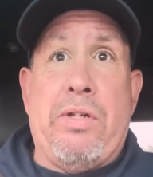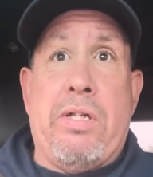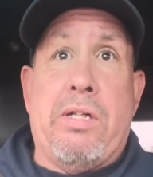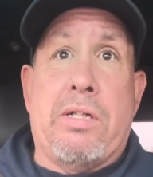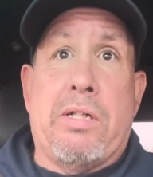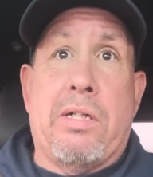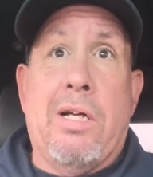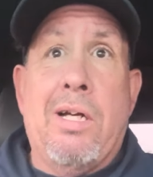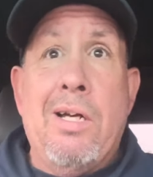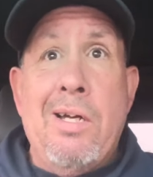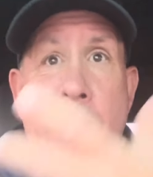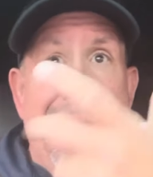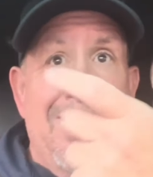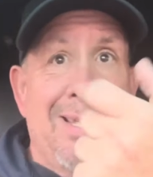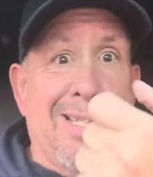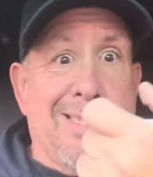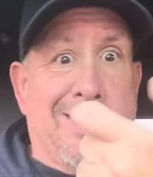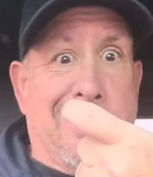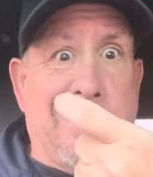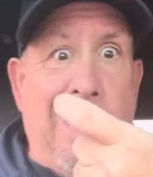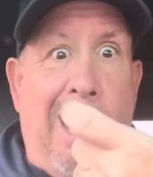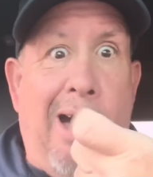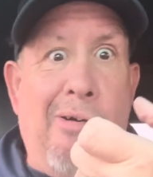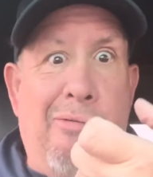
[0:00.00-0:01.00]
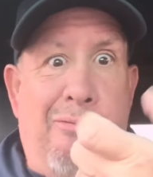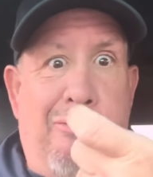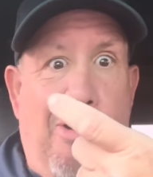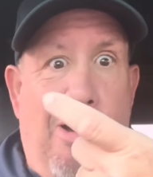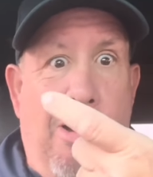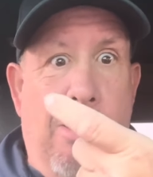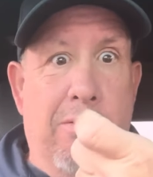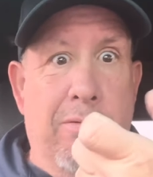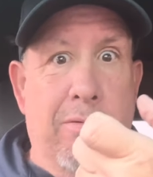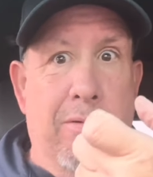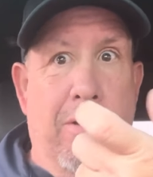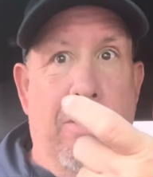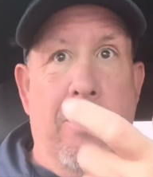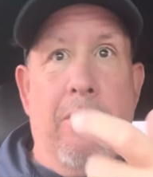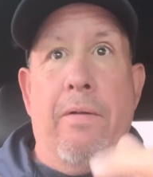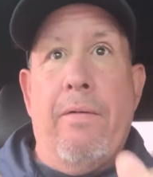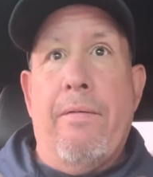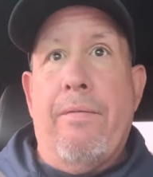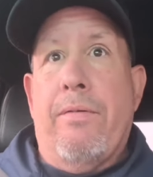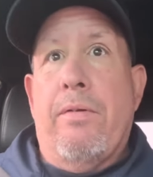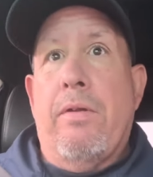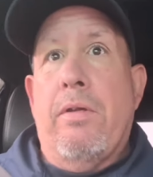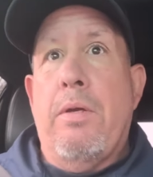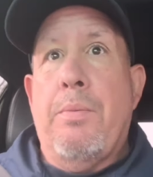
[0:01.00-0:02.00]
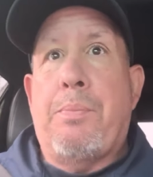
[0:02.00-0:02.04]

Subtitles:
your cell phone.